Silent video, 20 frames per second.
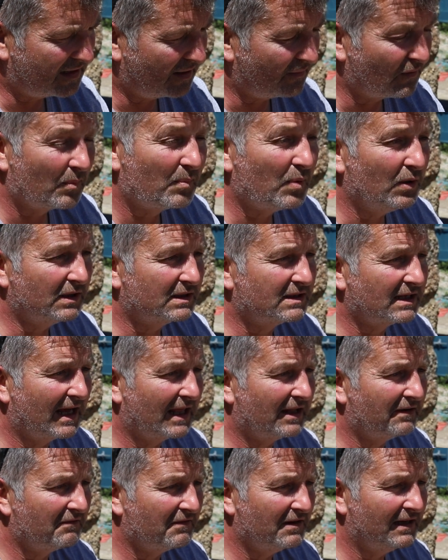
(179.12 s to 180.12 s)
were put
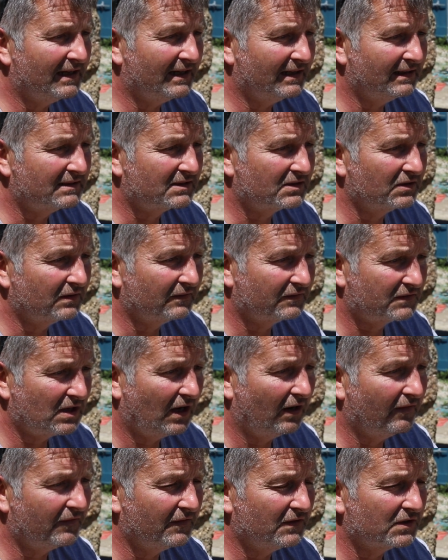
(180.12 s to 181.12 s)
together really sort of
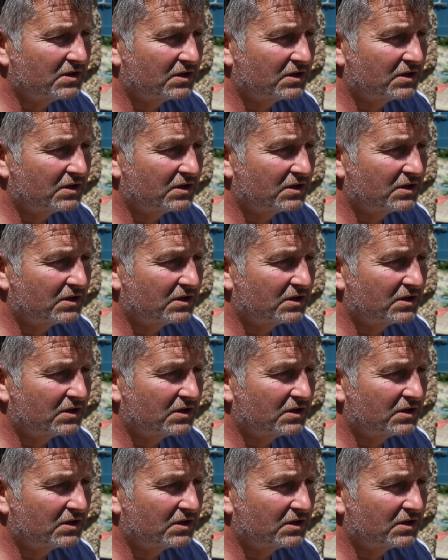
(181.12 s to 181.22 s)
tough and